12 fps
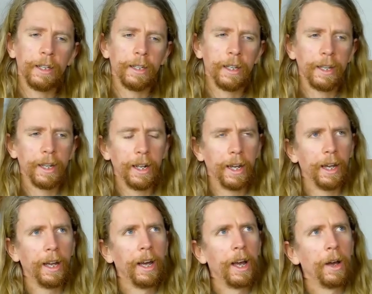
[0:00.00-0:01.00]
They say that. Uh,
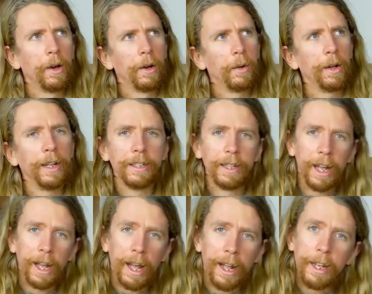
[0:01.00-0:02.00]
what is it?
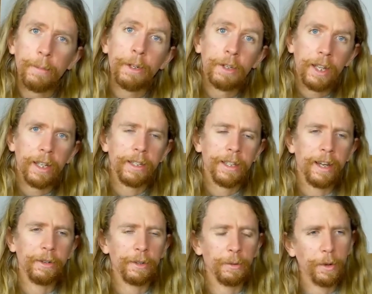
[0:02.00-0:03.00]
An image says a
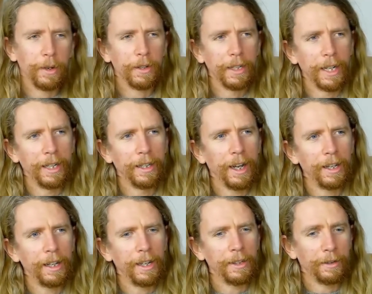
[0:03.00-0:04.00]
thousand words, and
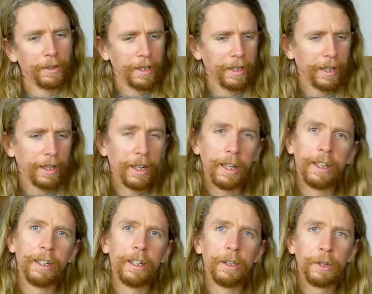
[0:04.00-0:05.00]
I, I don't think in,
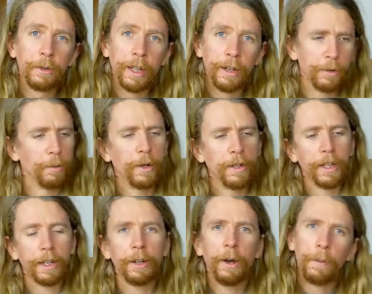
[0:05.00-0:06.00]
in in two thousand words
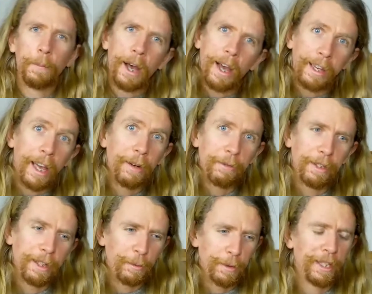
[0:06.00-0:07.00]
I could unpack
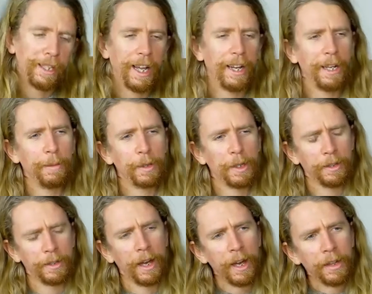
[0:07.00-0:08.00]
everything within that image
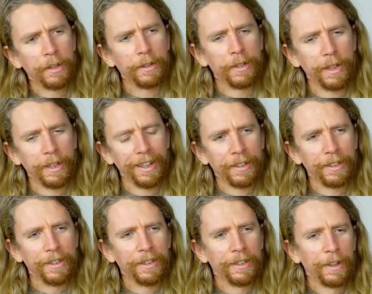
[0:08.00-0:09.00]
because there's a
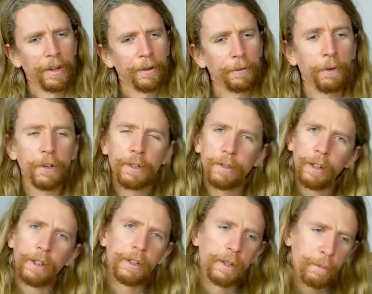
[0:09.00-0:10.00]
there's first of
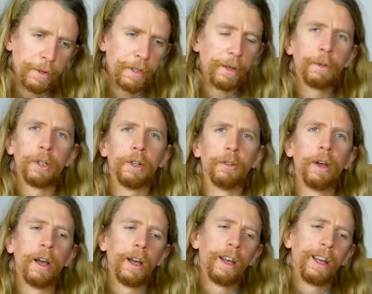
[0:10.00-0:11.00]
all there's the presumption of
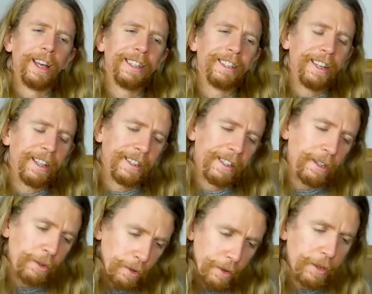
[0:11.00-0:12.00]
it's it's
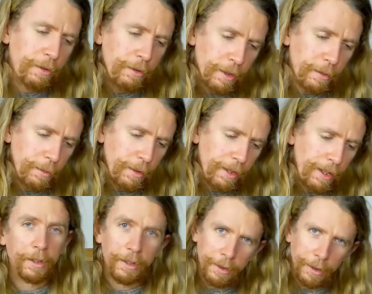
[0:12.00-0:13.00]
he's going through some
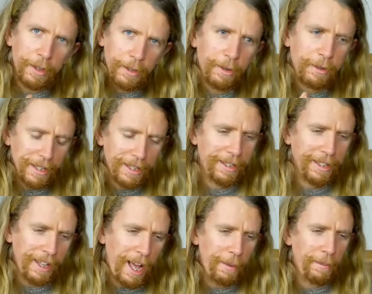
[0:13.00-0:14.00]
so he's going through this
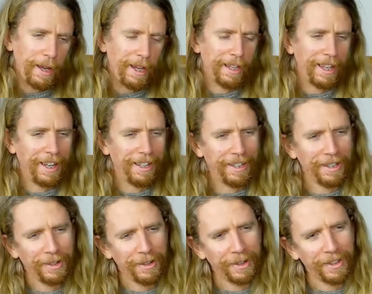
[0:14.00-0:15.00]
this handbag and
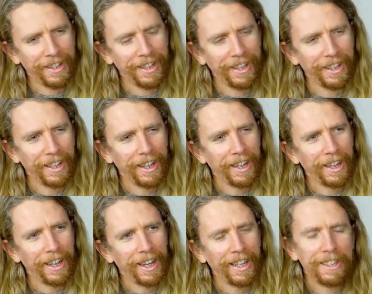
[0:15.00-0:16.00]
it's just the uh,
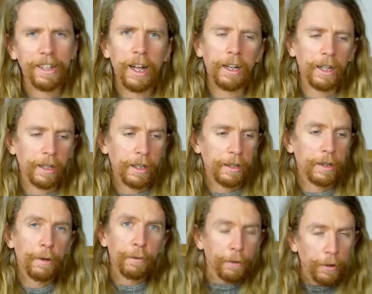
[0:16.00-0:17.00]
it's not like he's
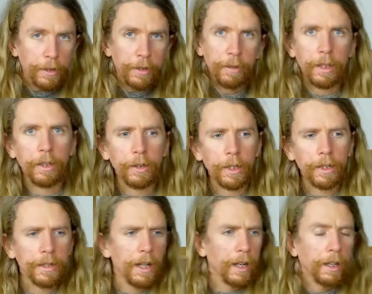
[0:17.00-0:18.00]
furtively looking.
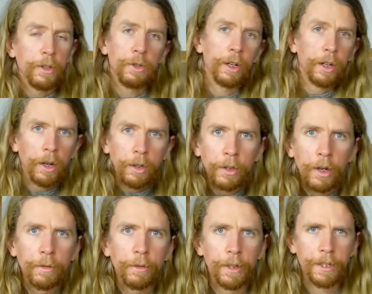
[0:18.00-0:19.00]
It's not like he's trying to
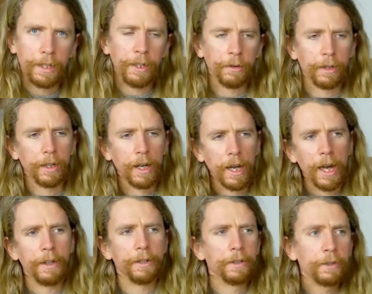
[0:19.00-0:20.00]
uncover a secret,
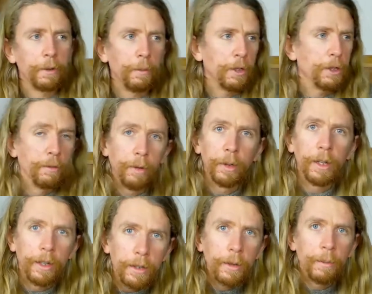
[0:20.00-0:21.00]
as so much of
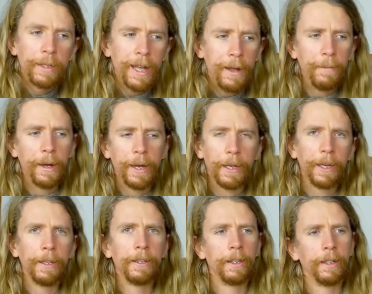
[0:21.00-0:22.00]
looking in someone's handbag
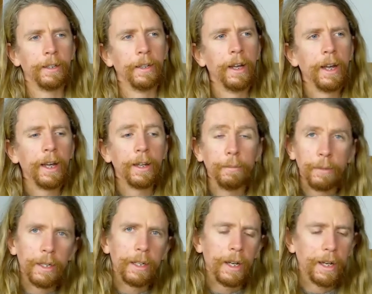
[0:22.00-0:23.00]
is in in
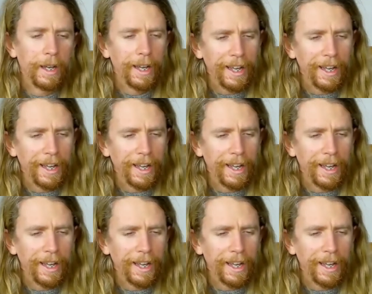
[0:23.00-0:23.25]
media.